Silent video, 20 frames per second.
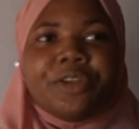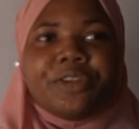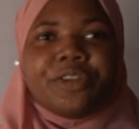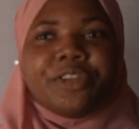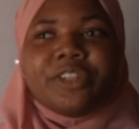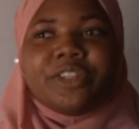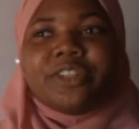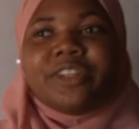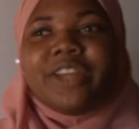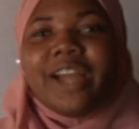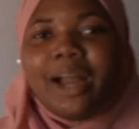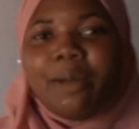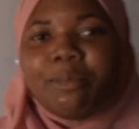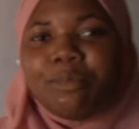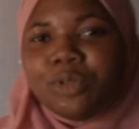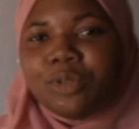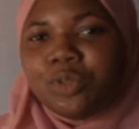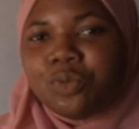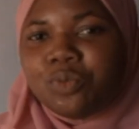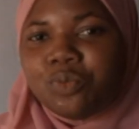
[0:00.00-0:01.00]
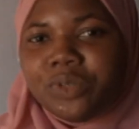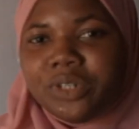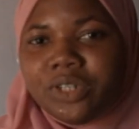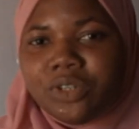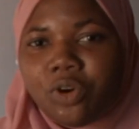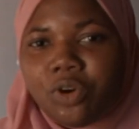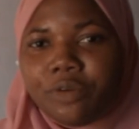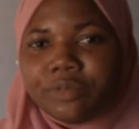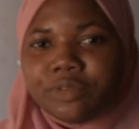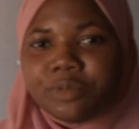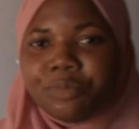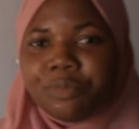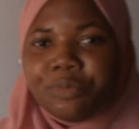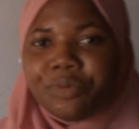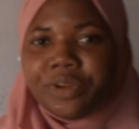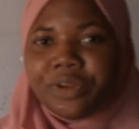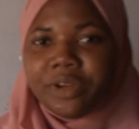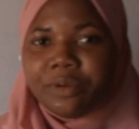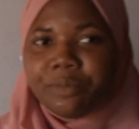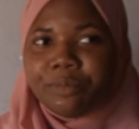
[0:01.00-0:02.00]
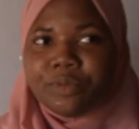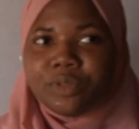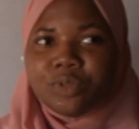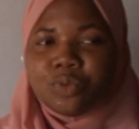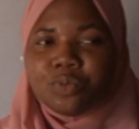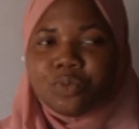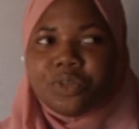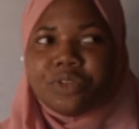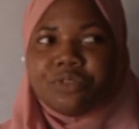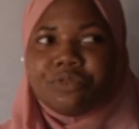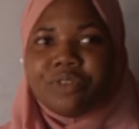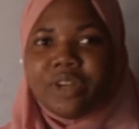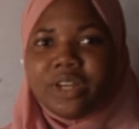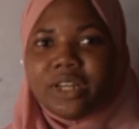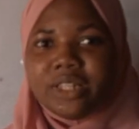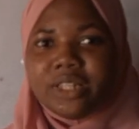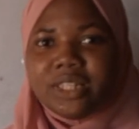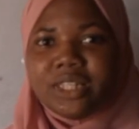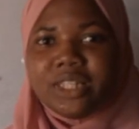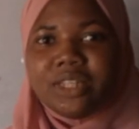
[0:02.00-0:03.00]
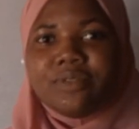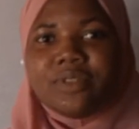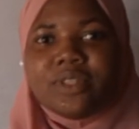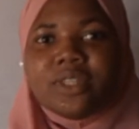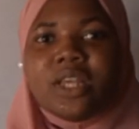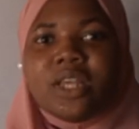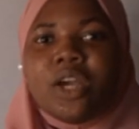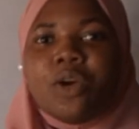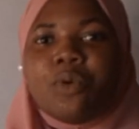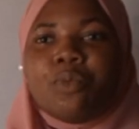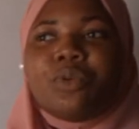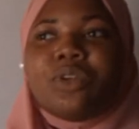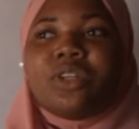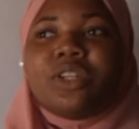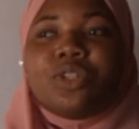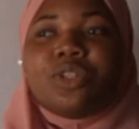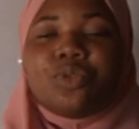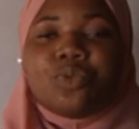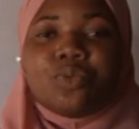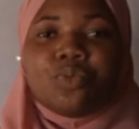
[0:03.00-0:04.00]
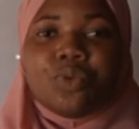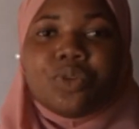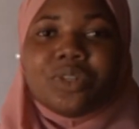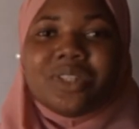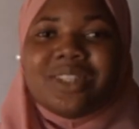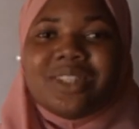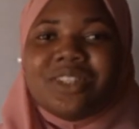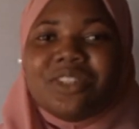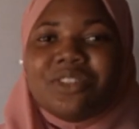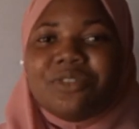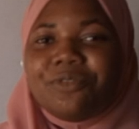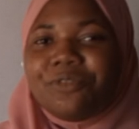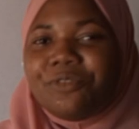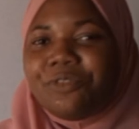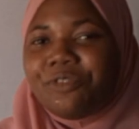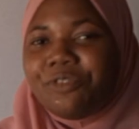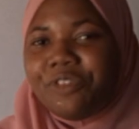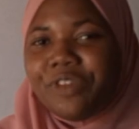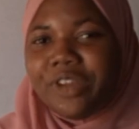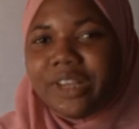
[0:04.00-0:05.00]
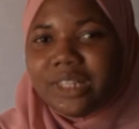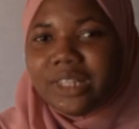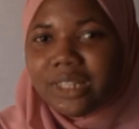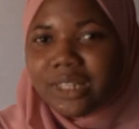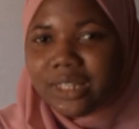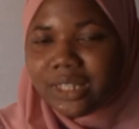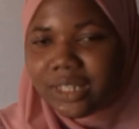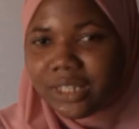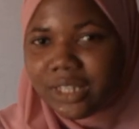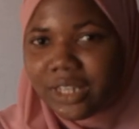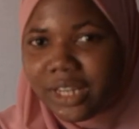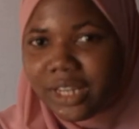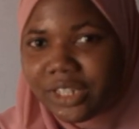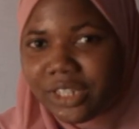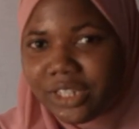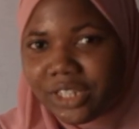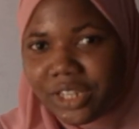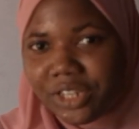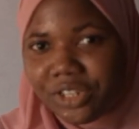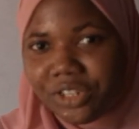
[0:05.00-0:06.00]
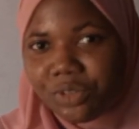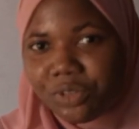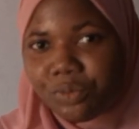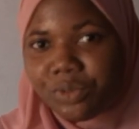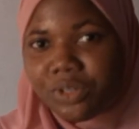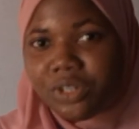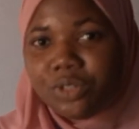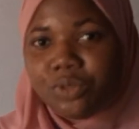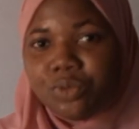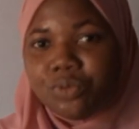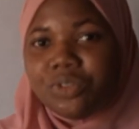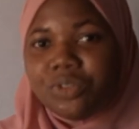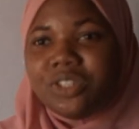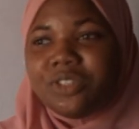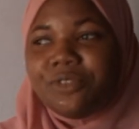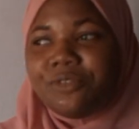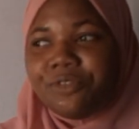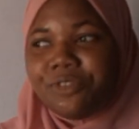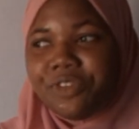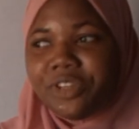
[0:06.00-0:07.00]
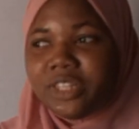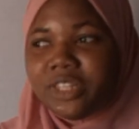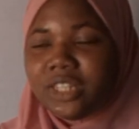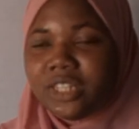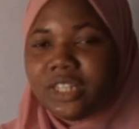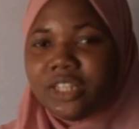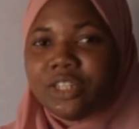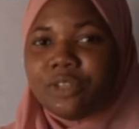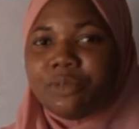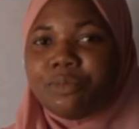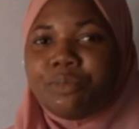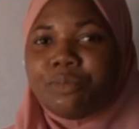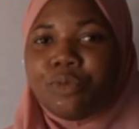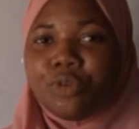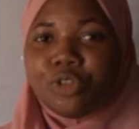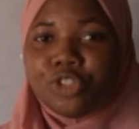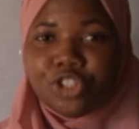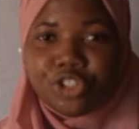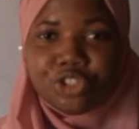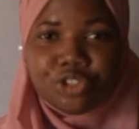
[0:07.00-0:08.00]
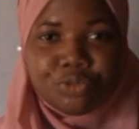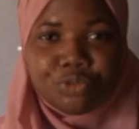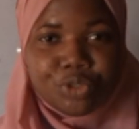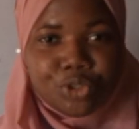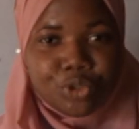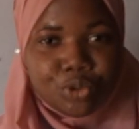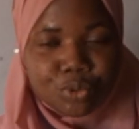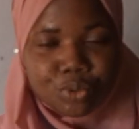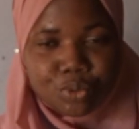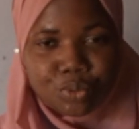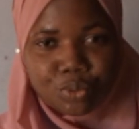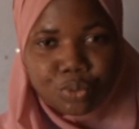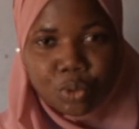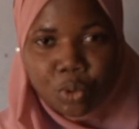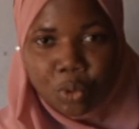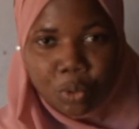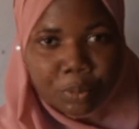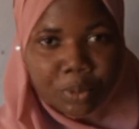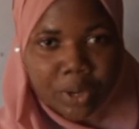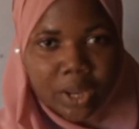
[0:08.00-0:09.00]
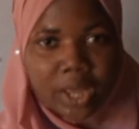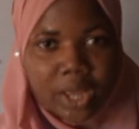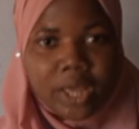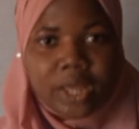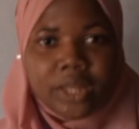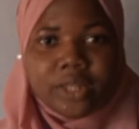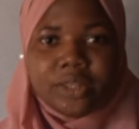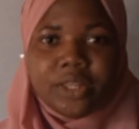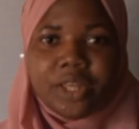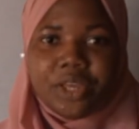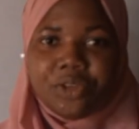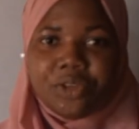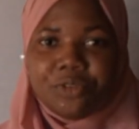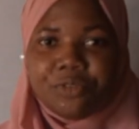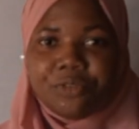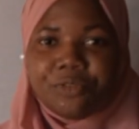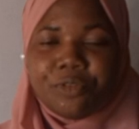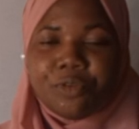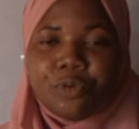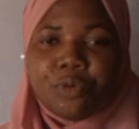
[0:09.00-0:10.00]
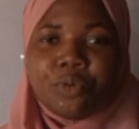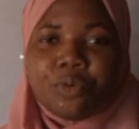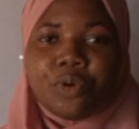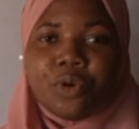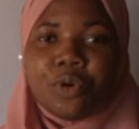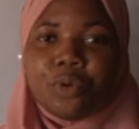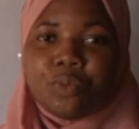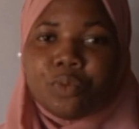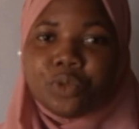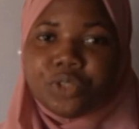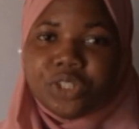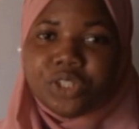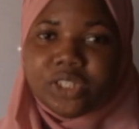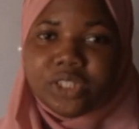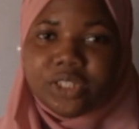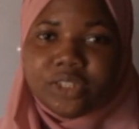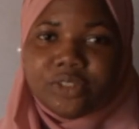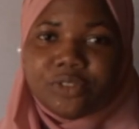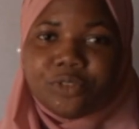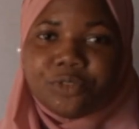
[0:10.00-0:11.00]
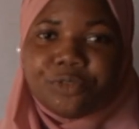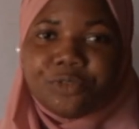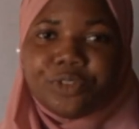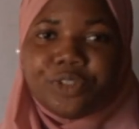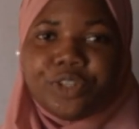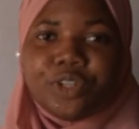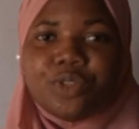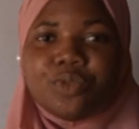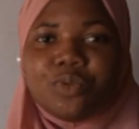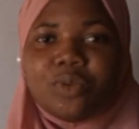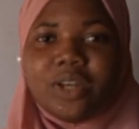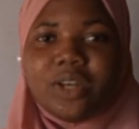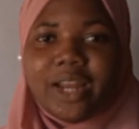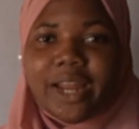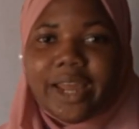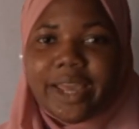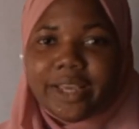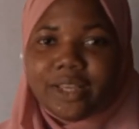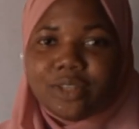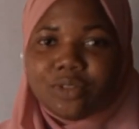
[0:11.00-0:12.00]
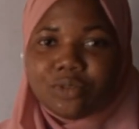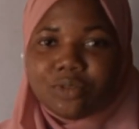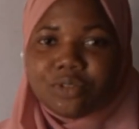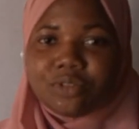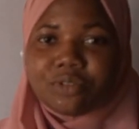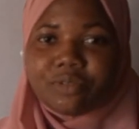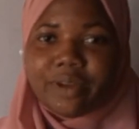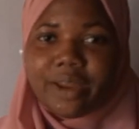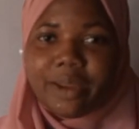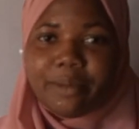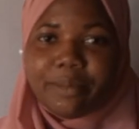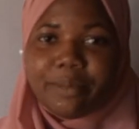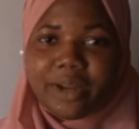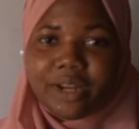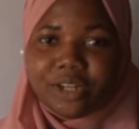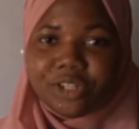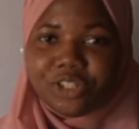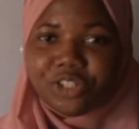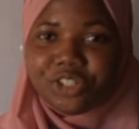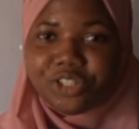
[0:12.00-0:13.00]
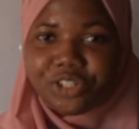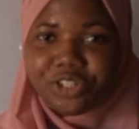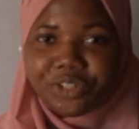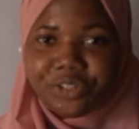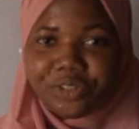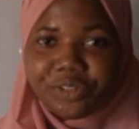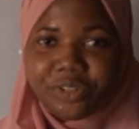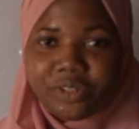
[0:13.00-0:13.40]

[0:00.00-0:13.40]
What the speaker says: the gap between offspring, between relatives, will lead to what? Difference in their DNA, will lead to difference in more generations to come. Thank you for watching. Don't forget to like, subscribe, and share.